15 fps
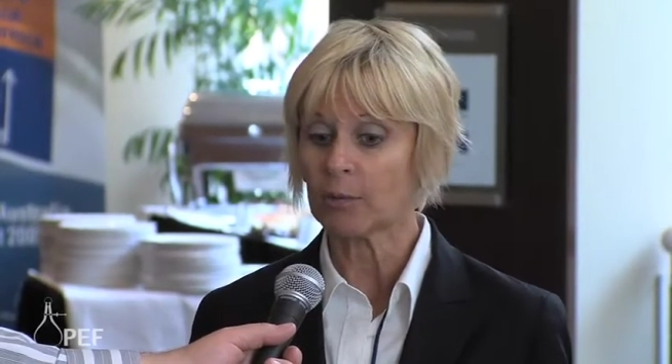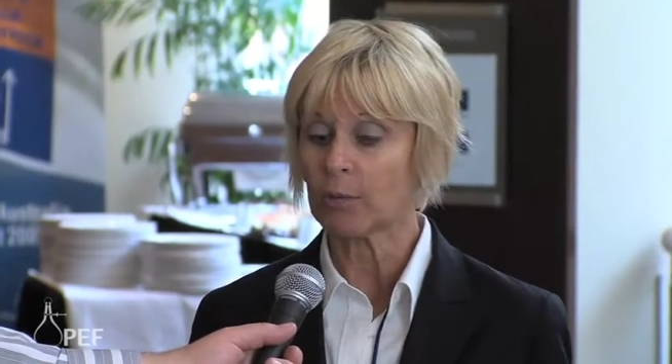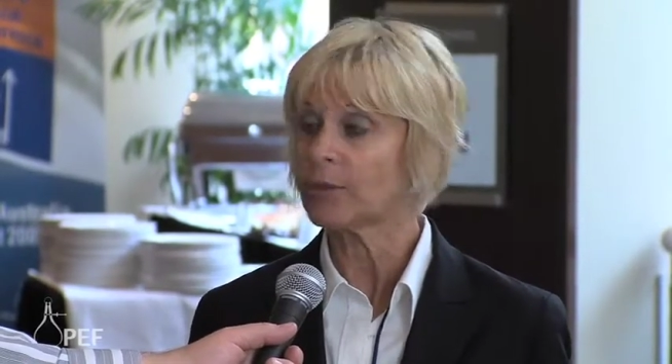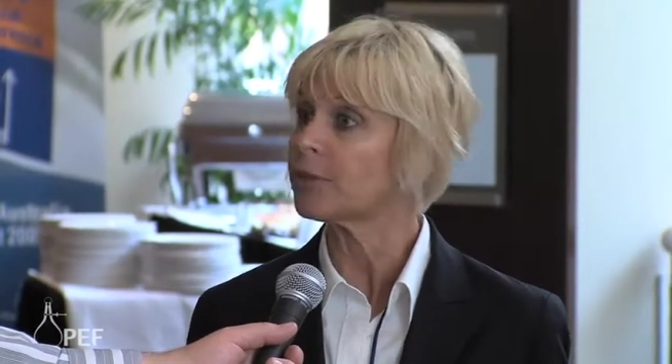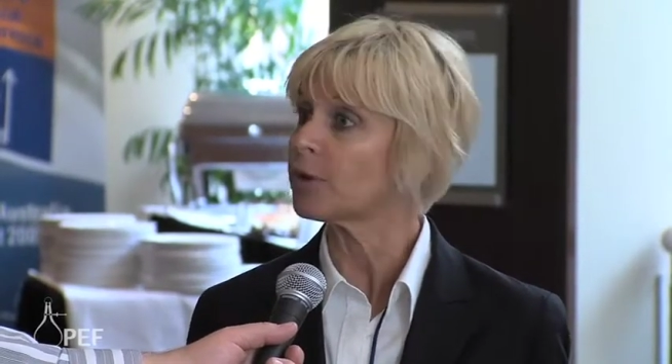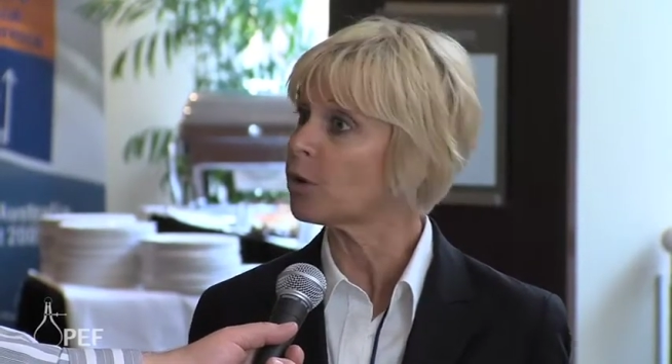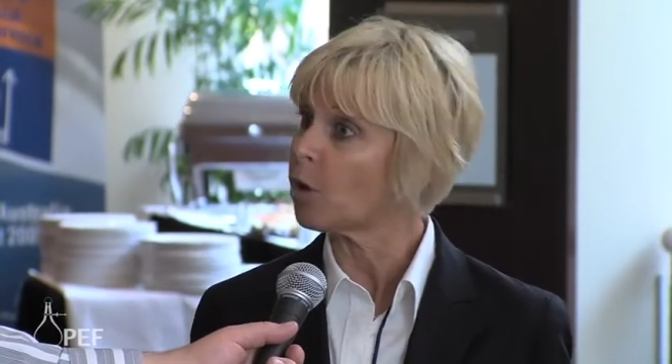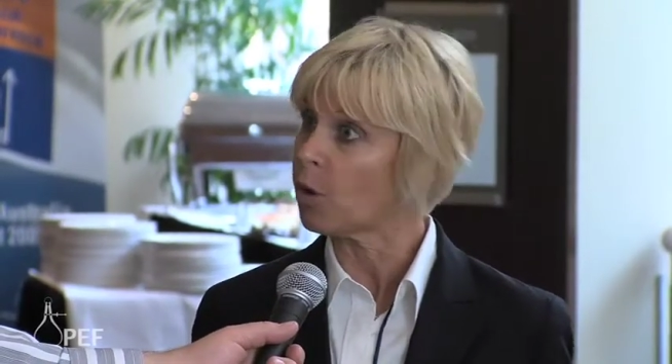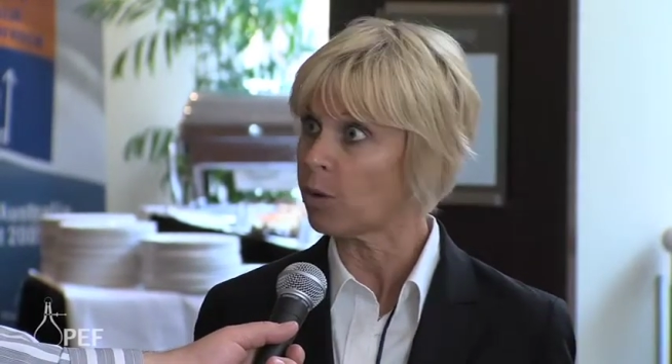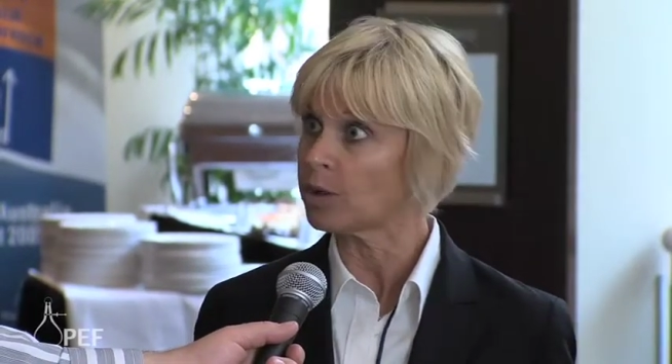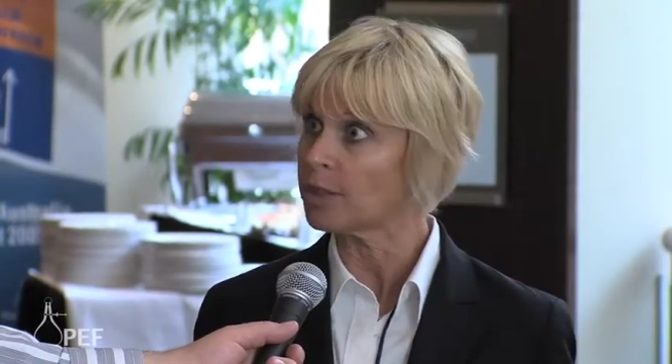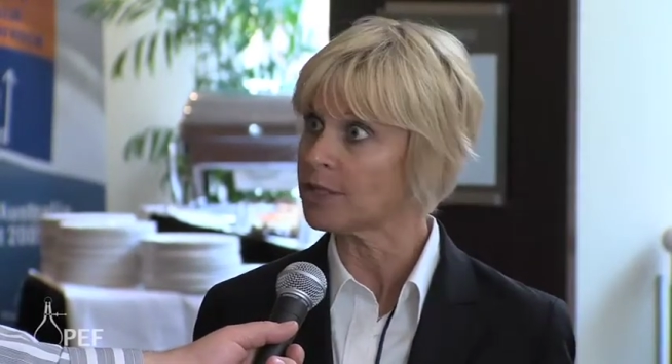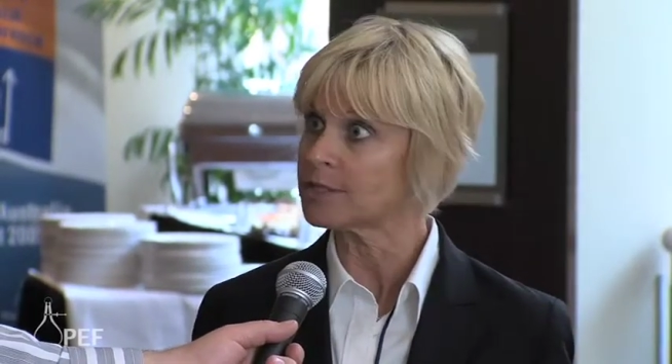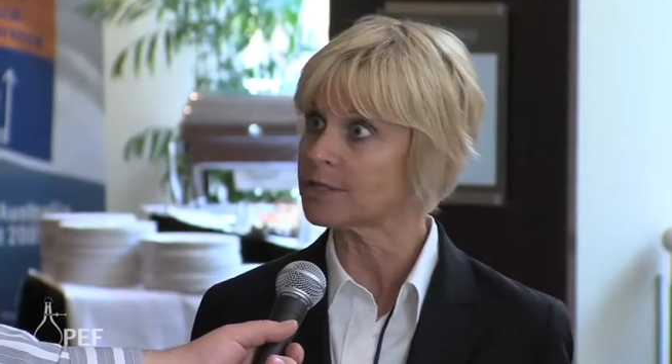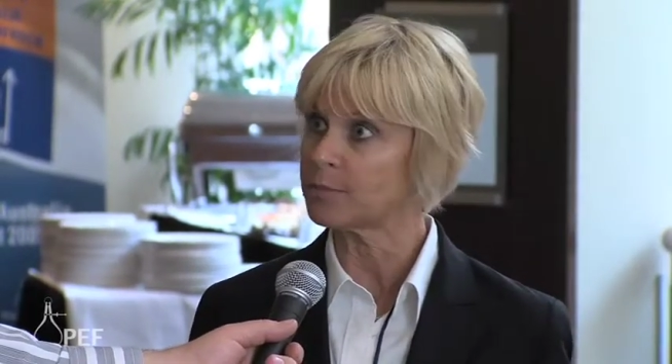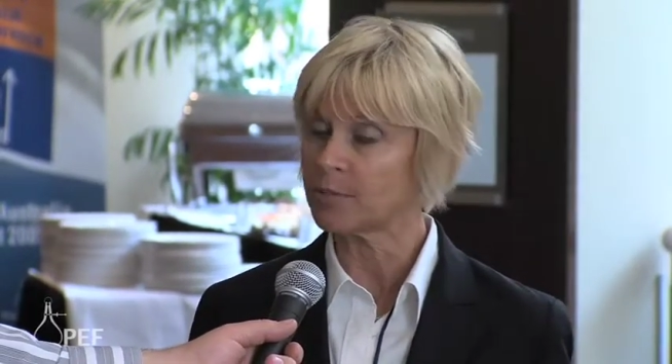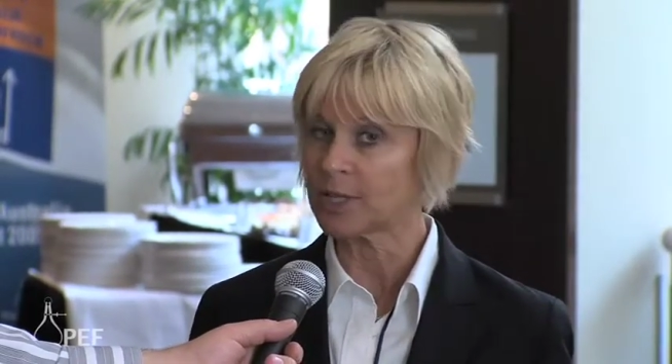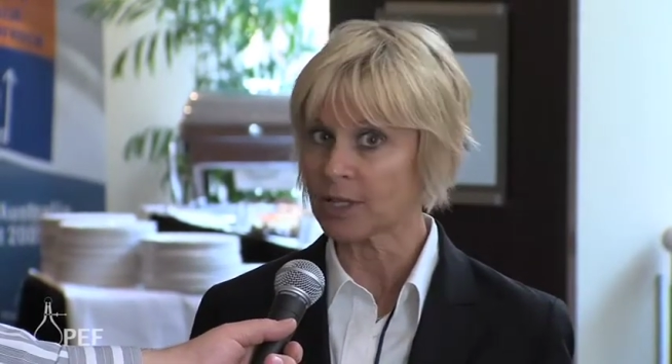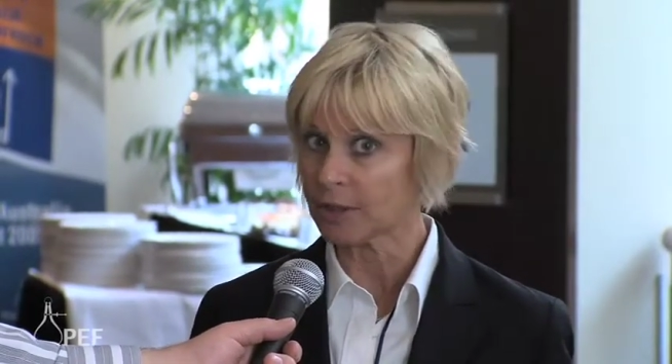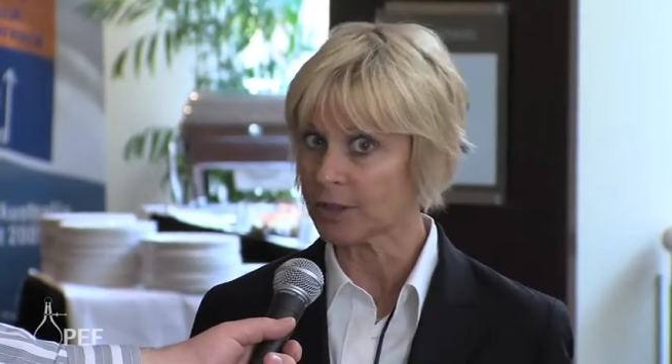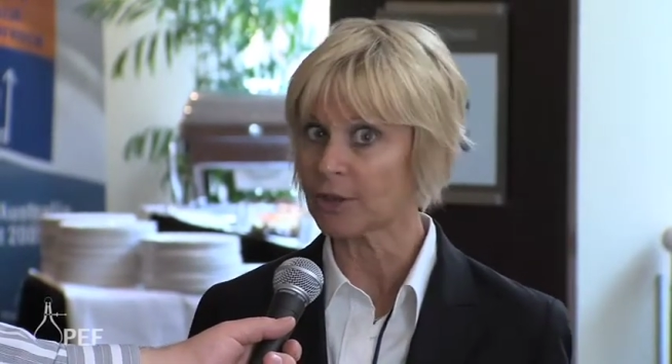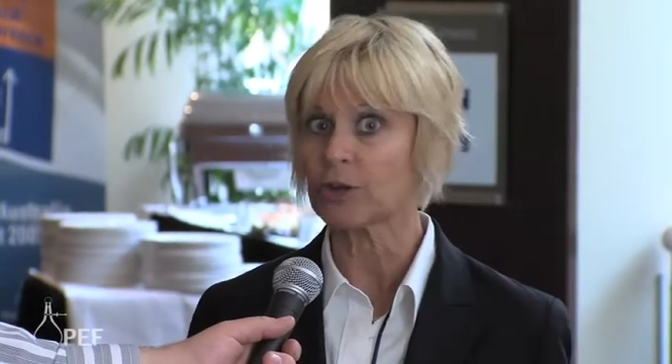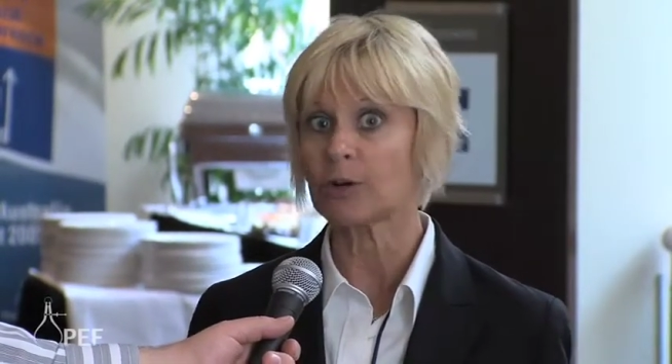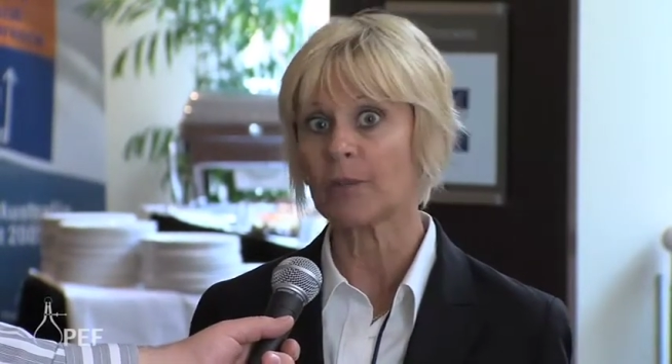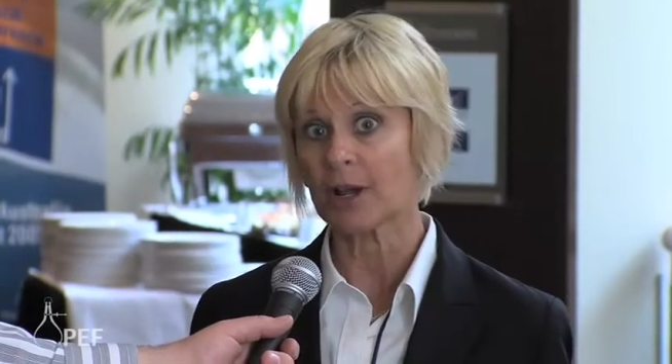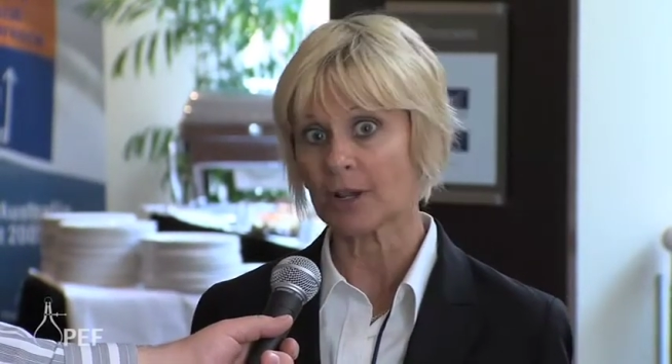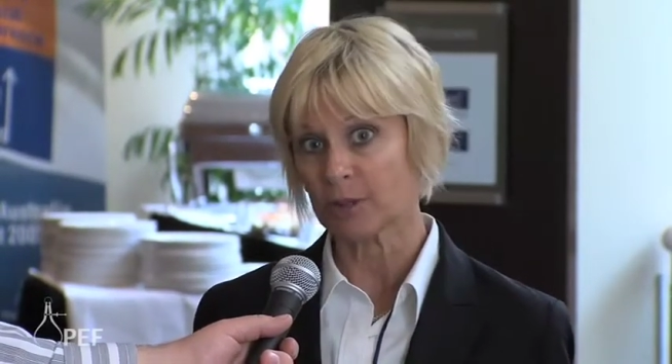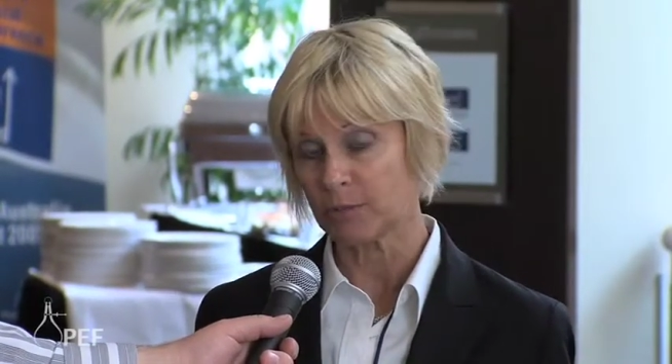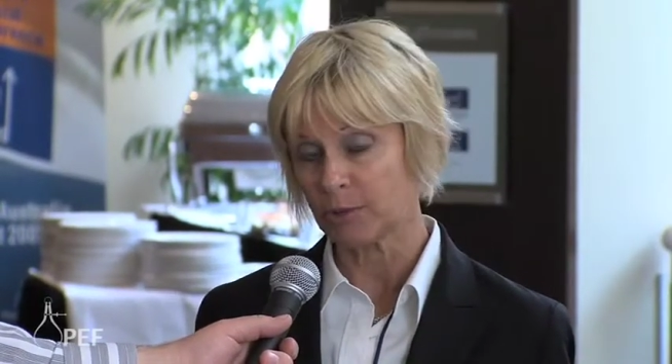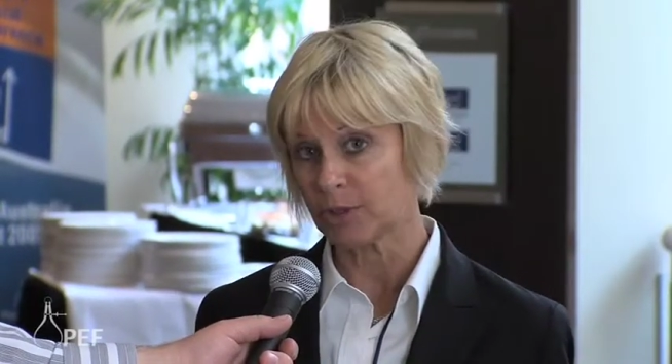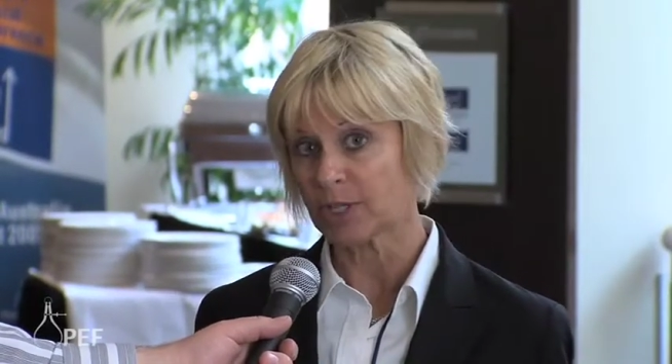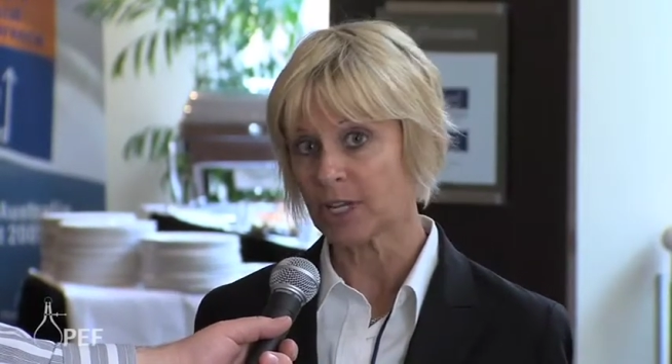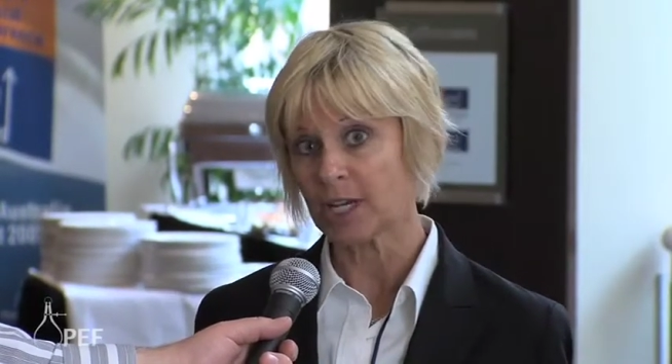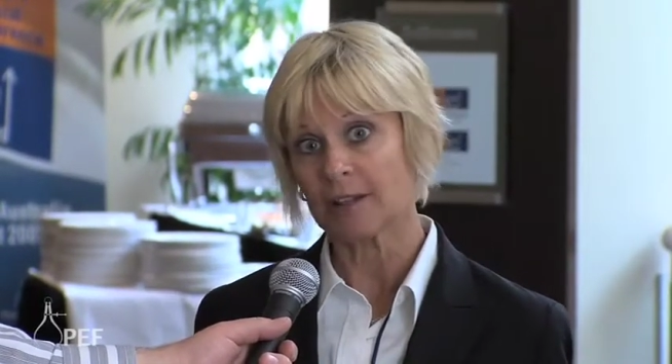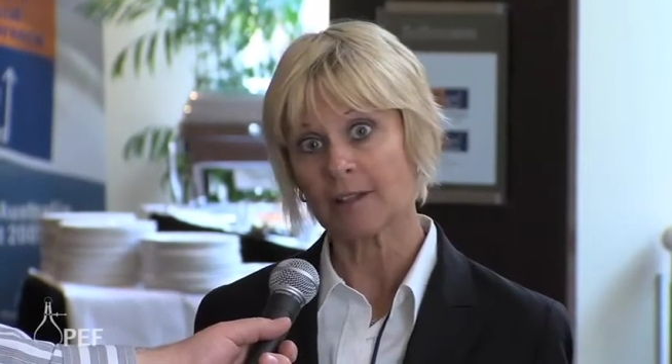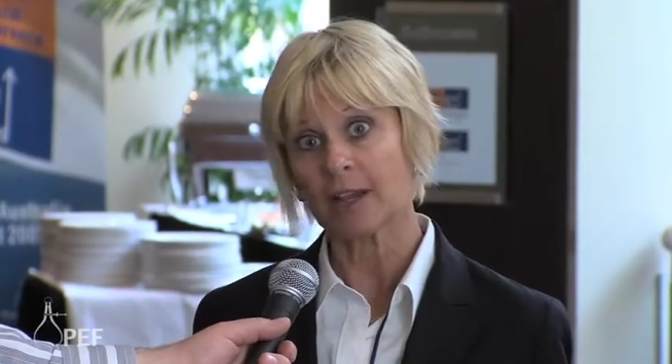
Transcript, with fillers: what the goal is and be clear about communicating